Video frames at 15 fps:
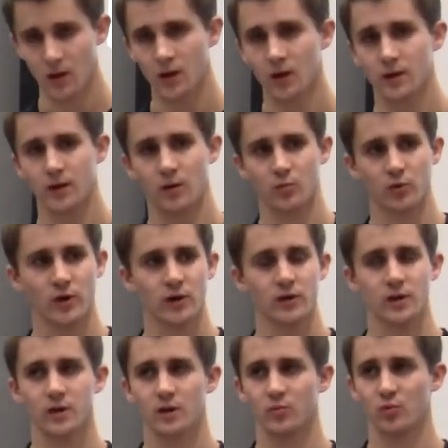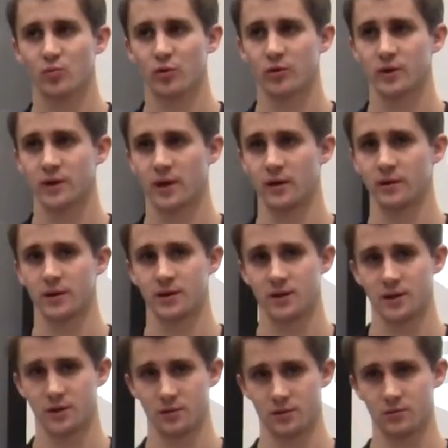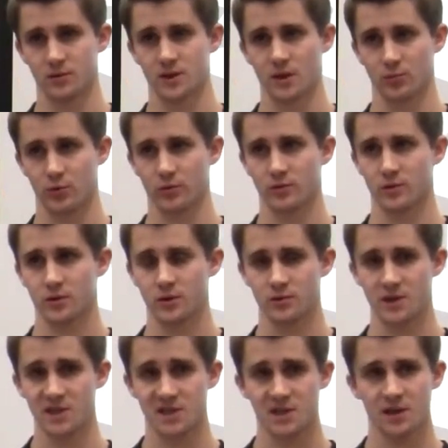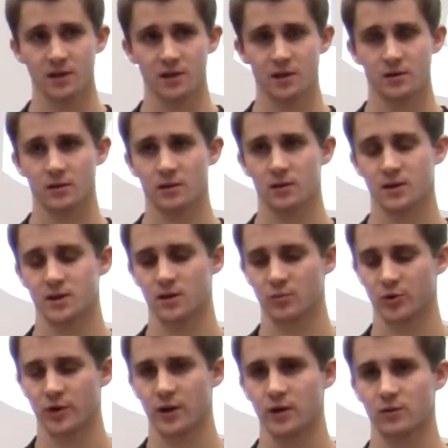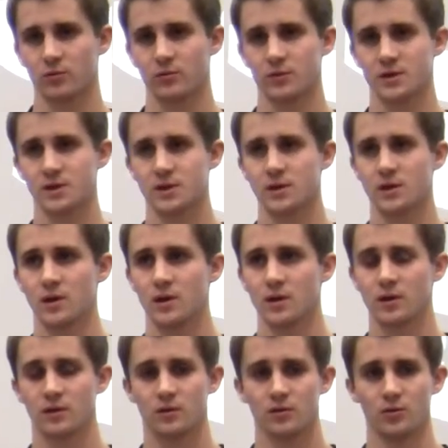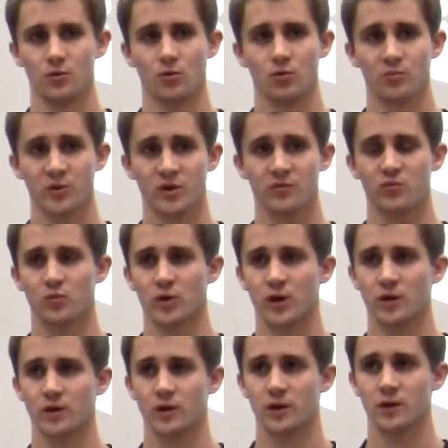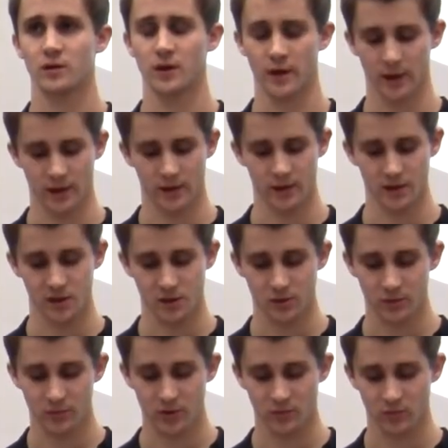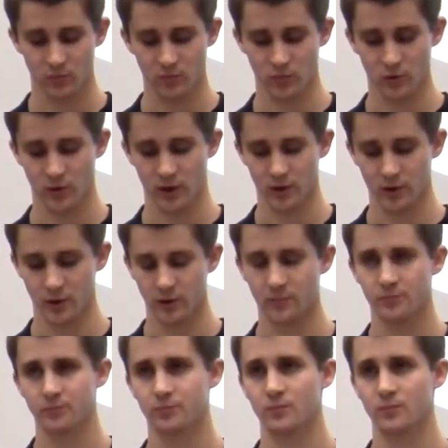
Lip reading: Now, morality can be broken down into two distinct separate categories: normative morality and descriptive morality.